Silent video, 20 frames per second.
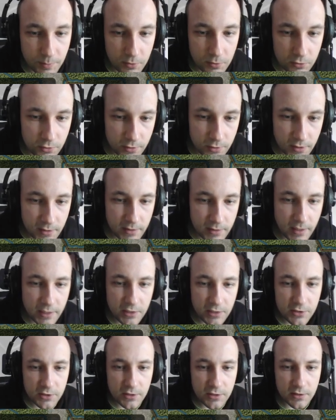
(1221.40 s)
portion
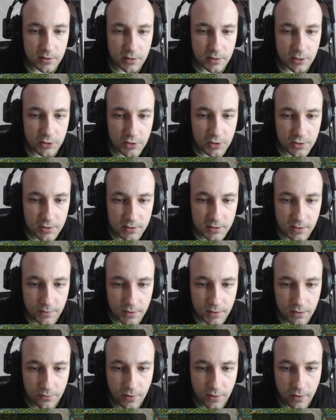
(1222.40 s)
nation reaches
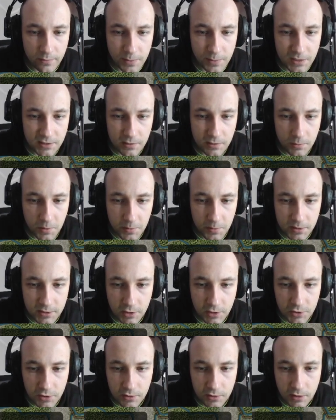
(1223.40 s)
75%
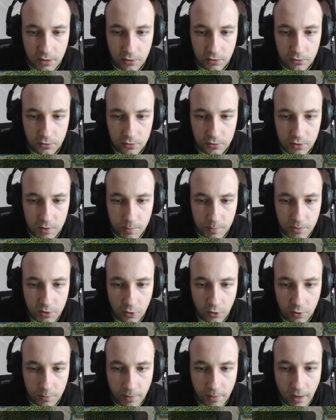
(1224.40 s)
mobilization, the cotton
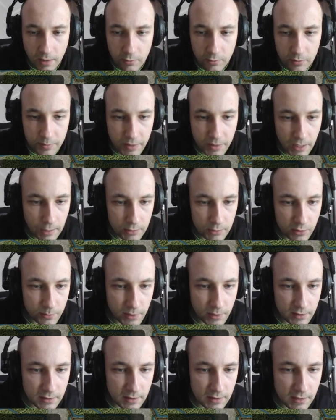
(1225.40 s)
stockpile will be
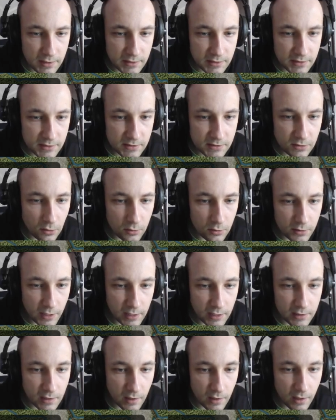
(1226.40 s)
automatically sold
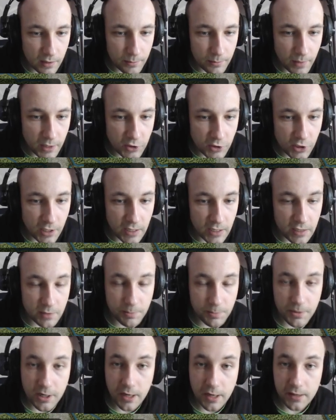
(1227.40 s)
at a much higher
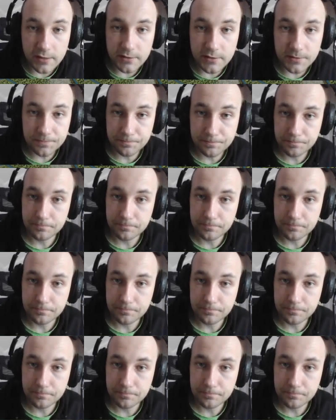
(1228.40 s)
price.